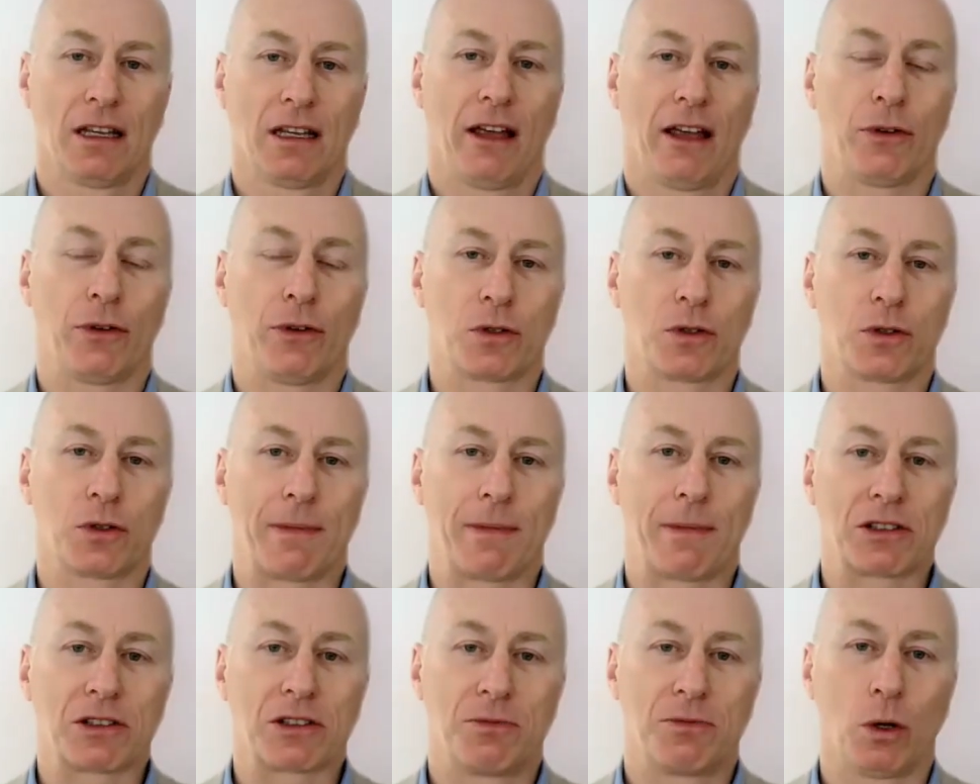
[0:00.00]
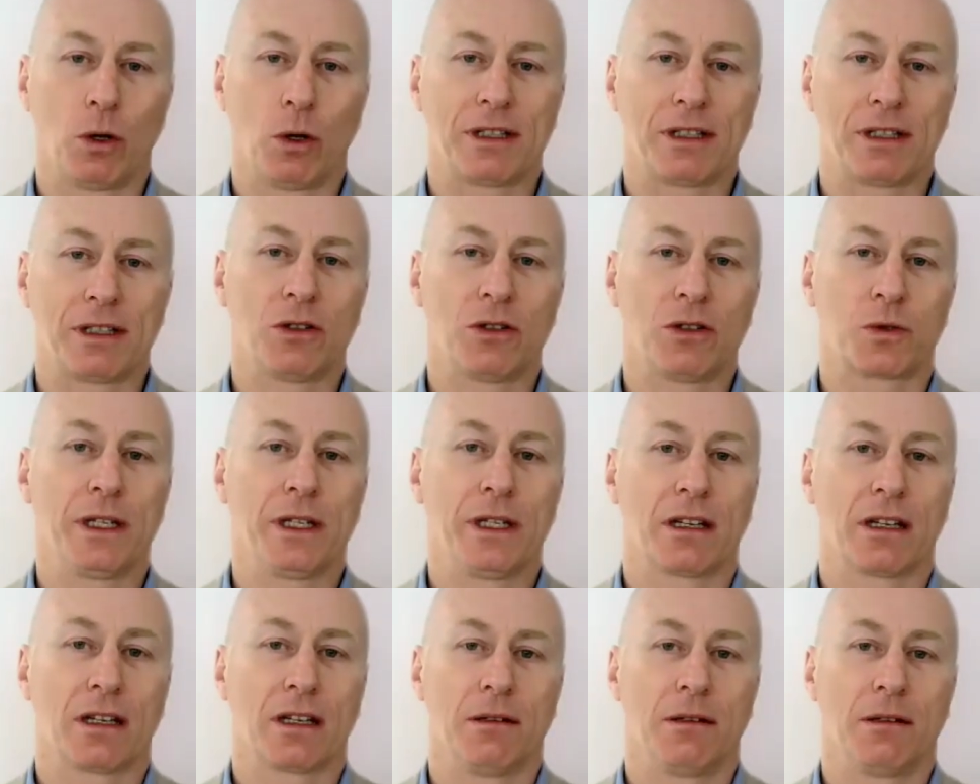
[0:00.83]
If we're talking about small deals, we
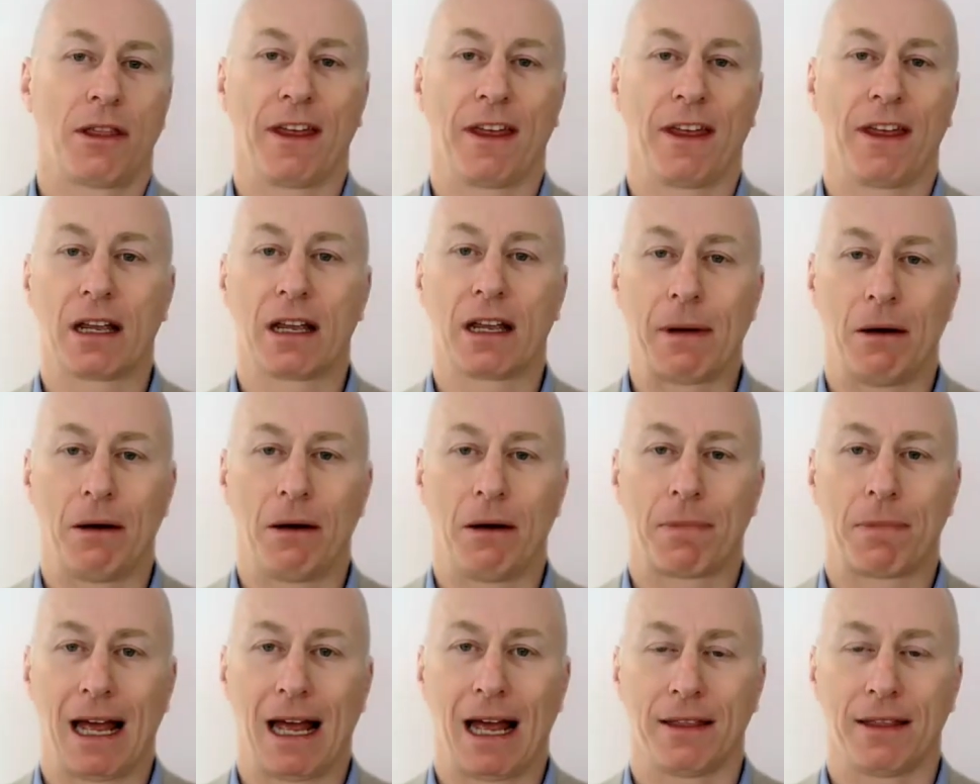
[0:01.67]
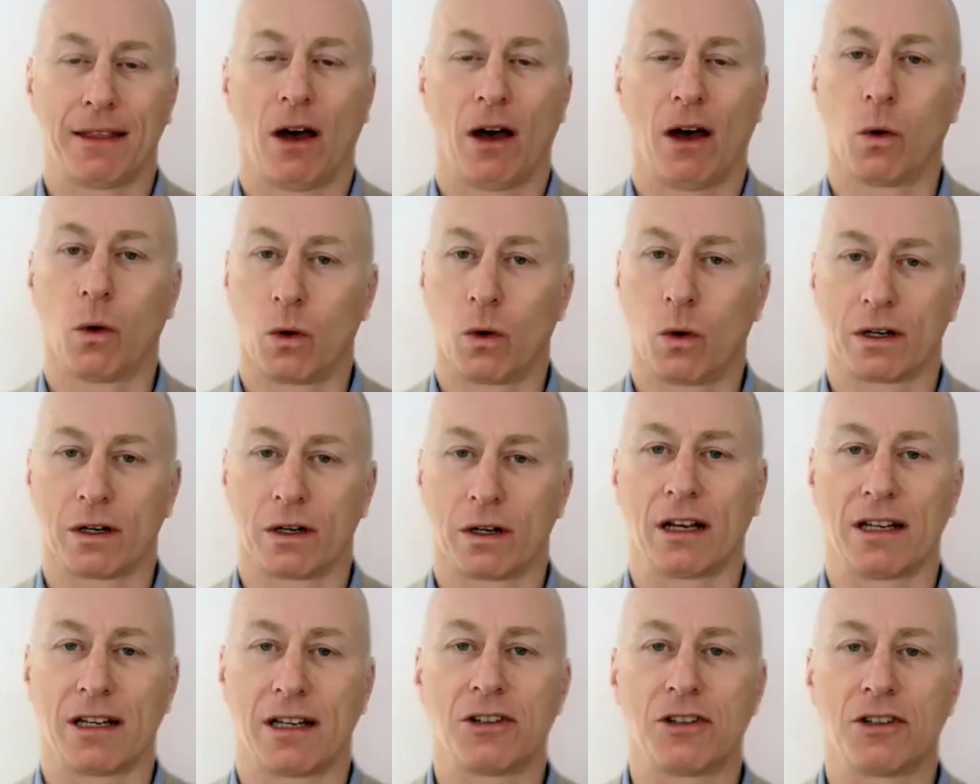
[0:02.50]
can think about and plan the whole
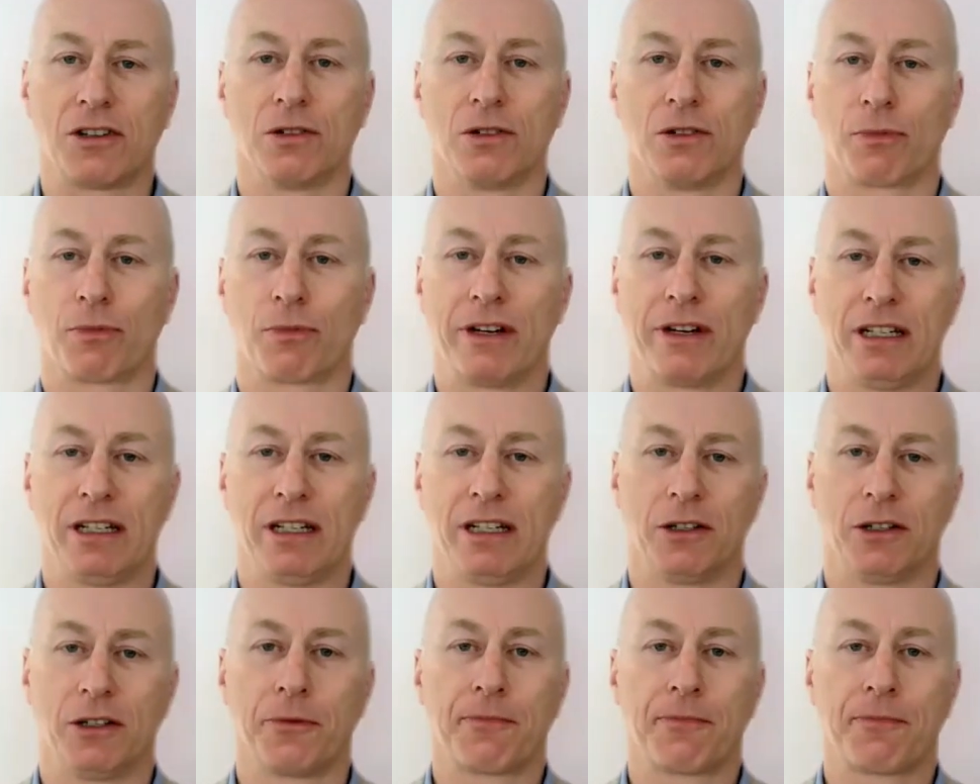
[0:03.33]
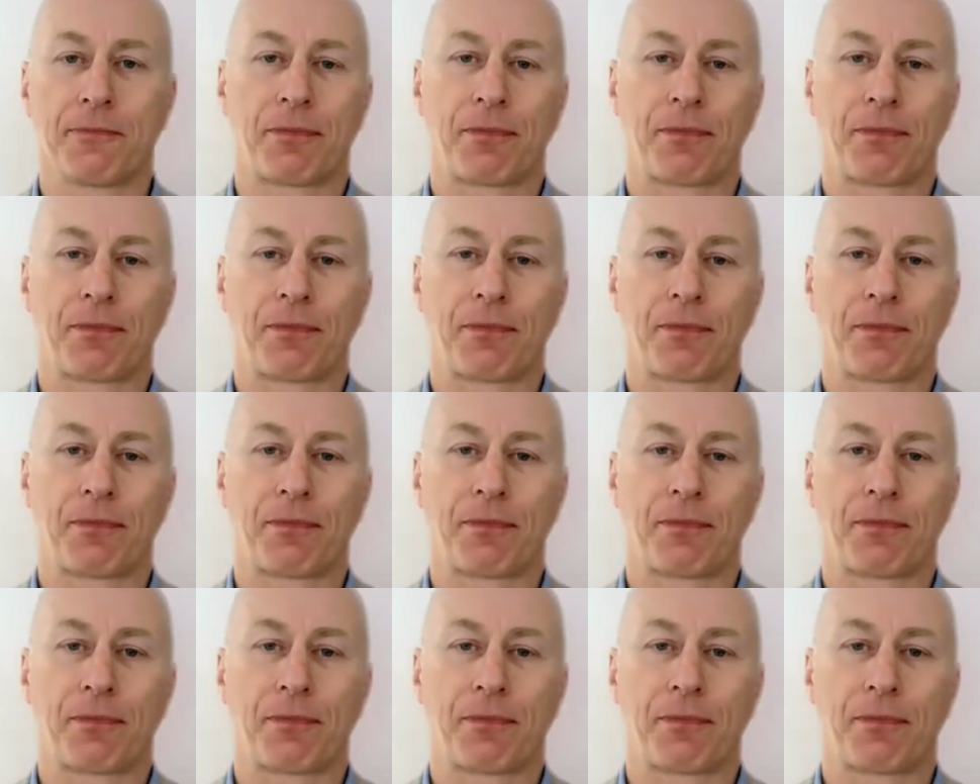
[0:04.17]
organisation pre-deal.